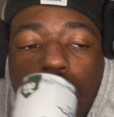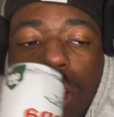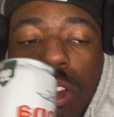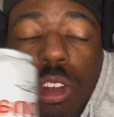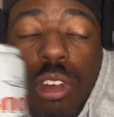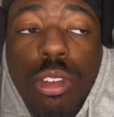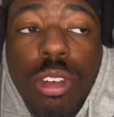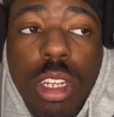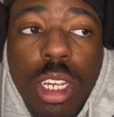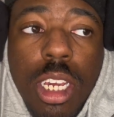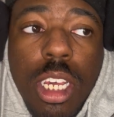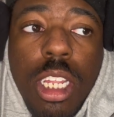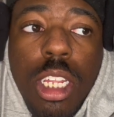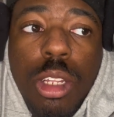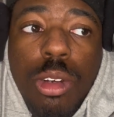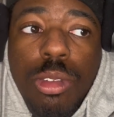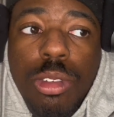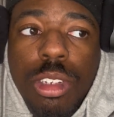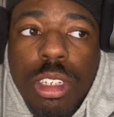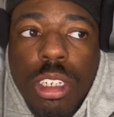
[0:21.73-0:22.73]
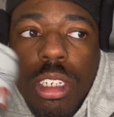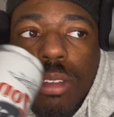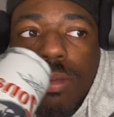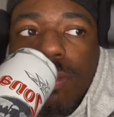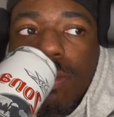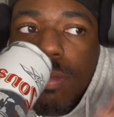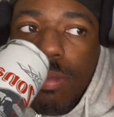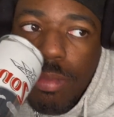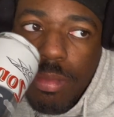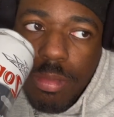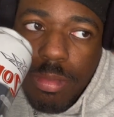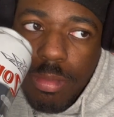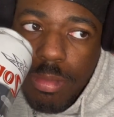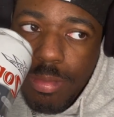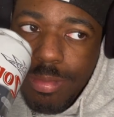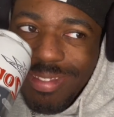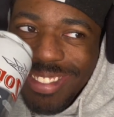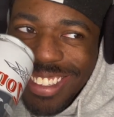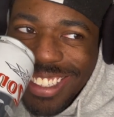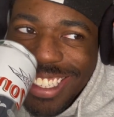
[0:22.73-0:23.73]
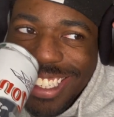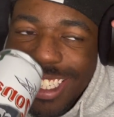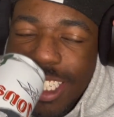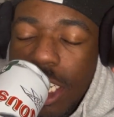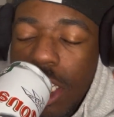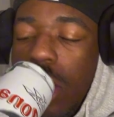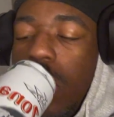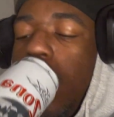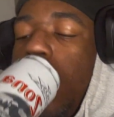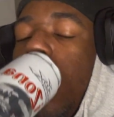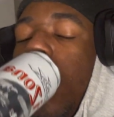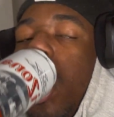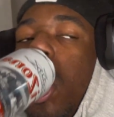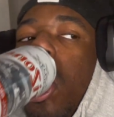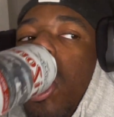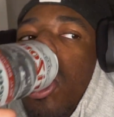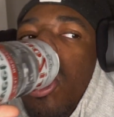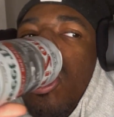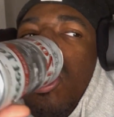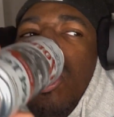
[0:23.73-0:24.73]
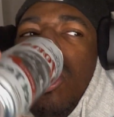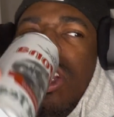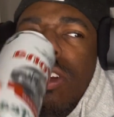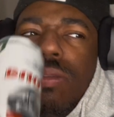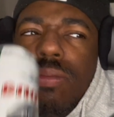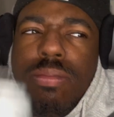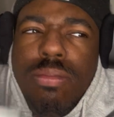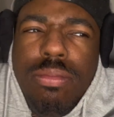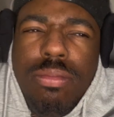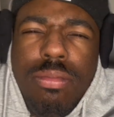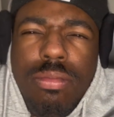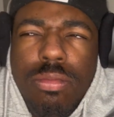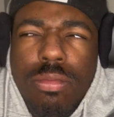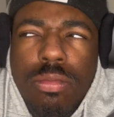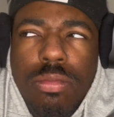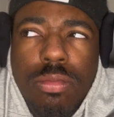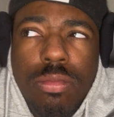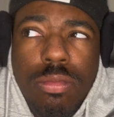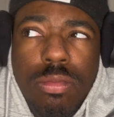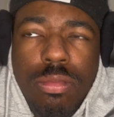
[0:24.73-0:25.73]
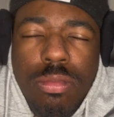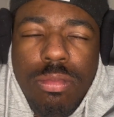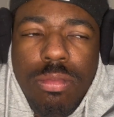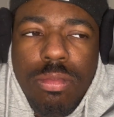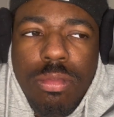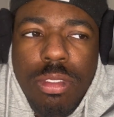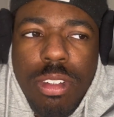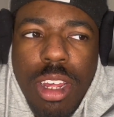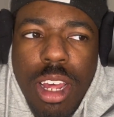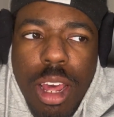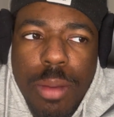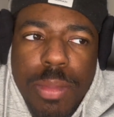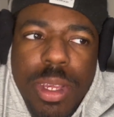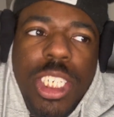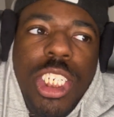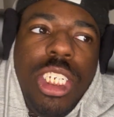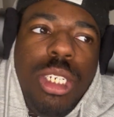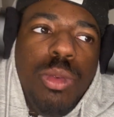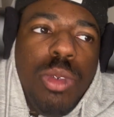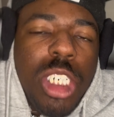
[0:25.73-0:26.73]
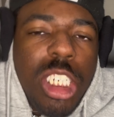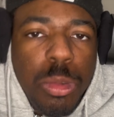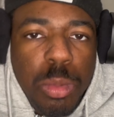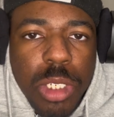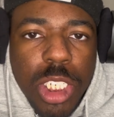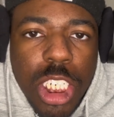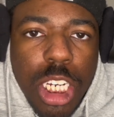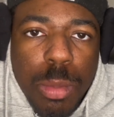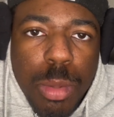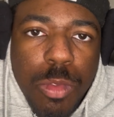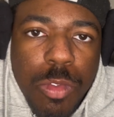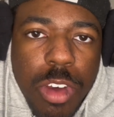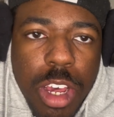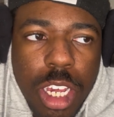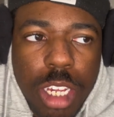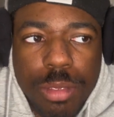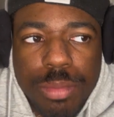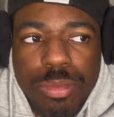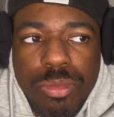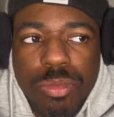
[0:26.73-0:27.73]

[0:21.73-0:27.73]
You did lose him. And now we need to do everything we can to get him back. I mean, she was putting up a fight.